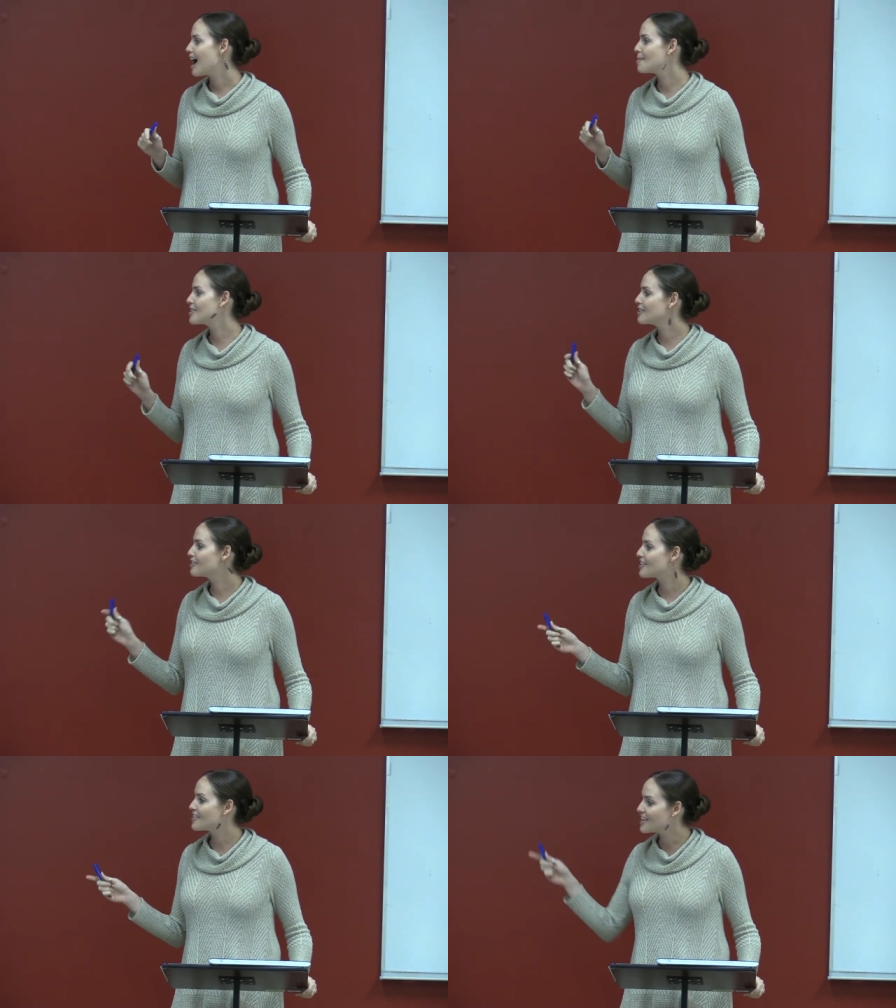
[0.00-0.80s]
Um, and,
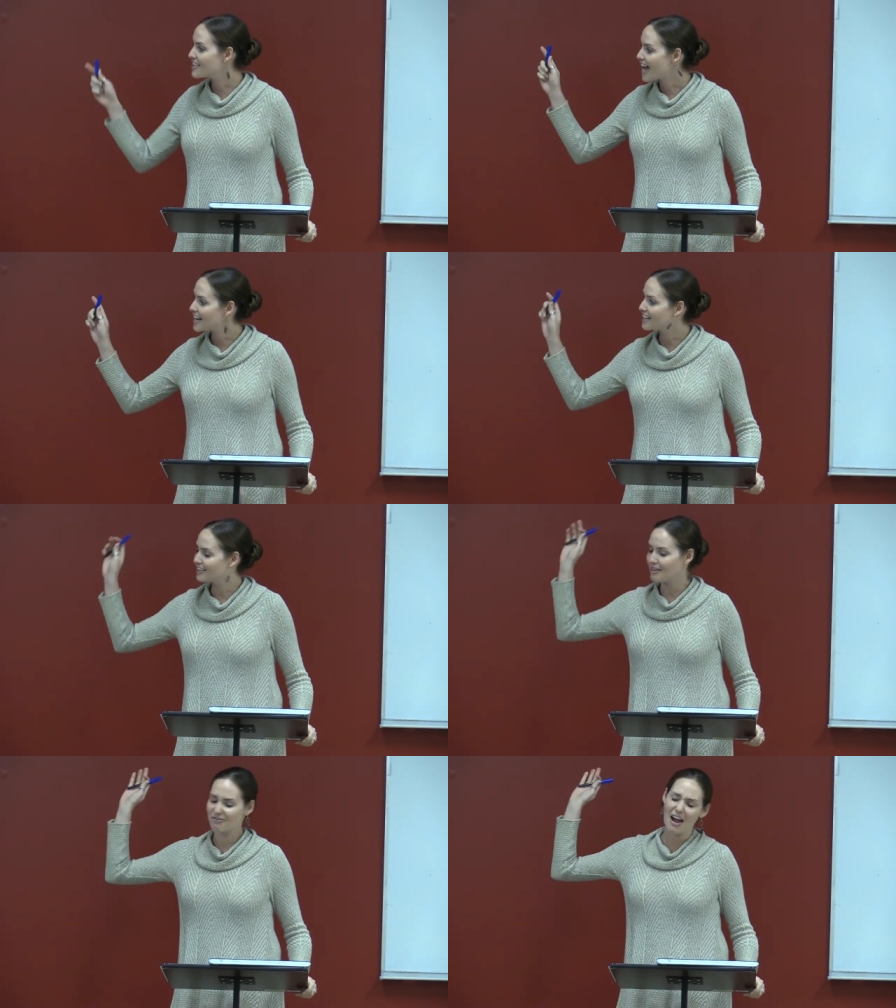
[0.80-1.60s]
then, and then they had
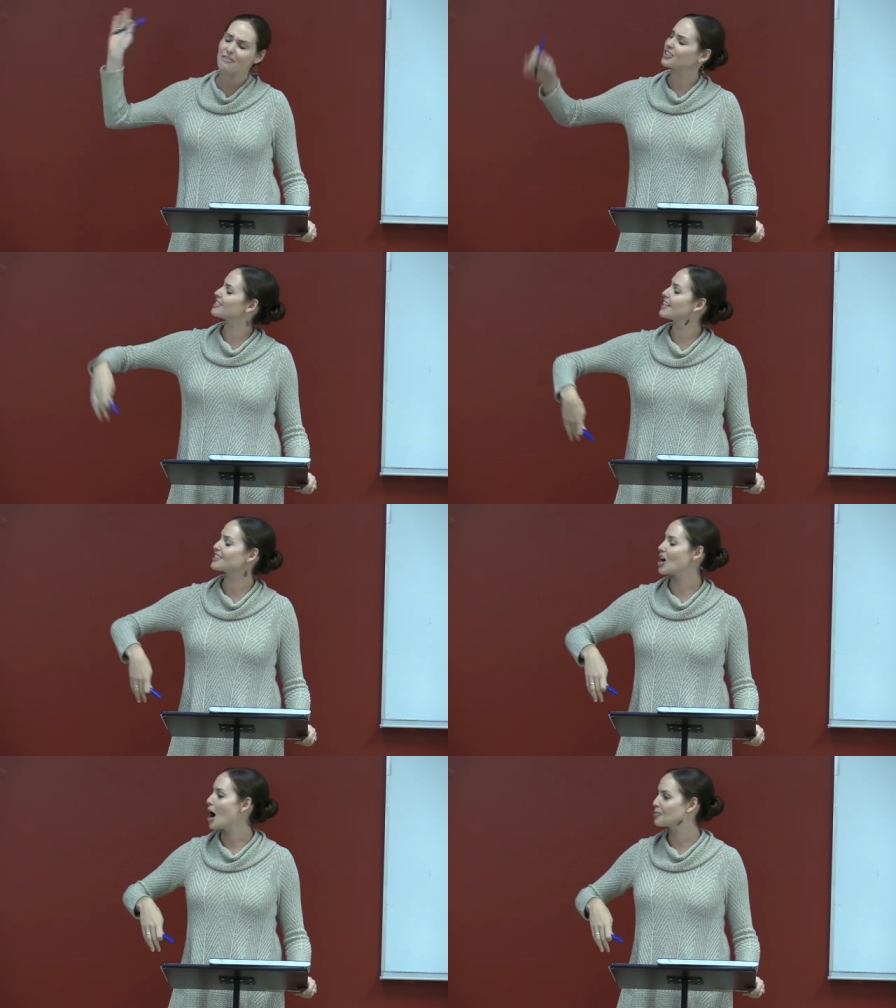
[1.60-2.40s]
a, five or
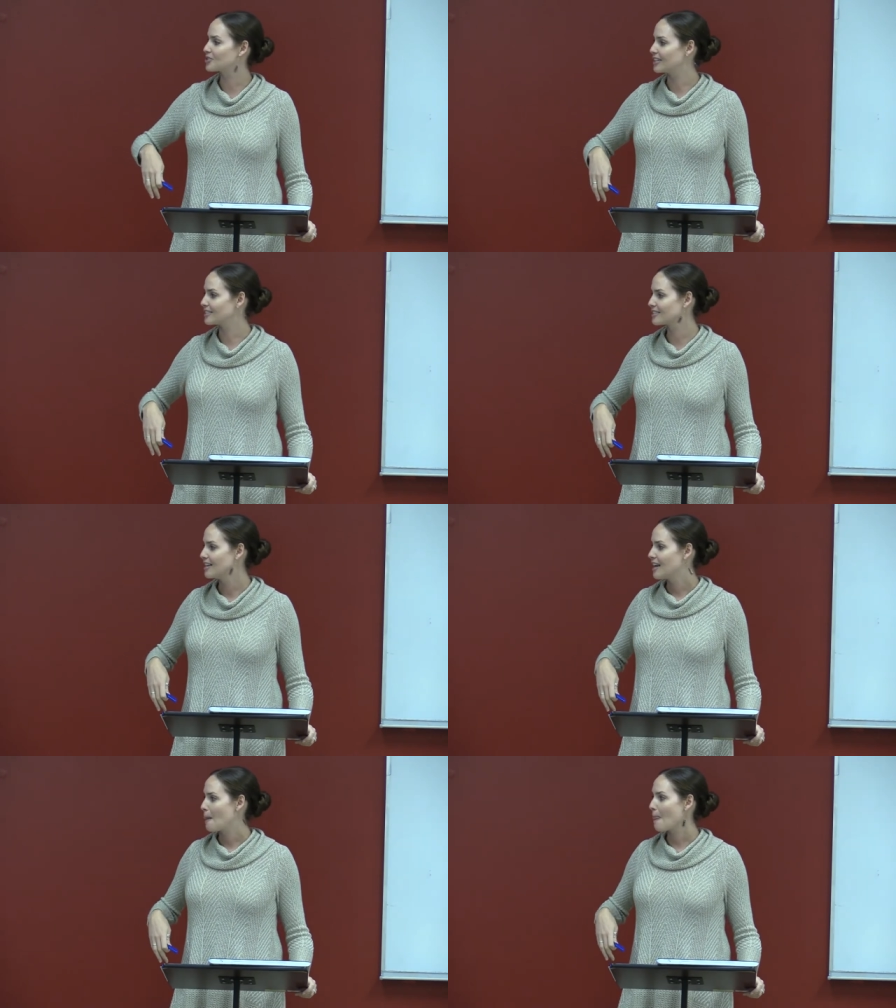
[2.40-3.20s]
six options
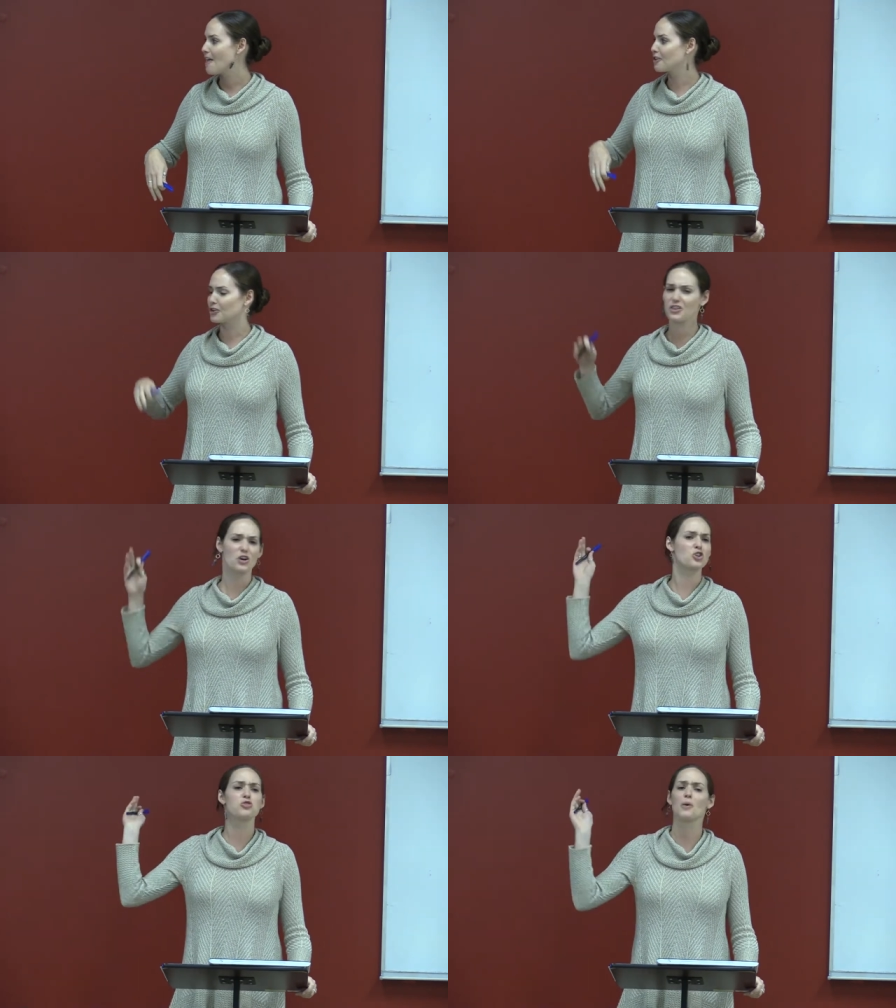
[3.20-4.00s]
And they're,
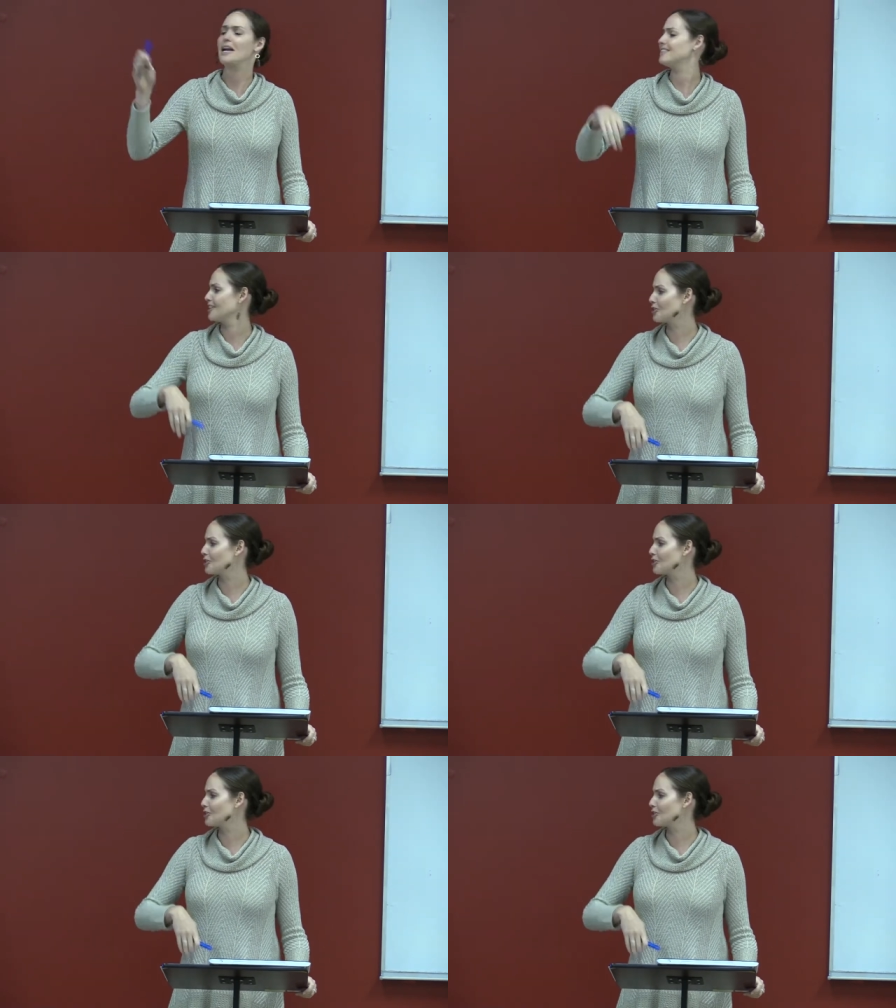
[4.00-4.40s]
they're crazy.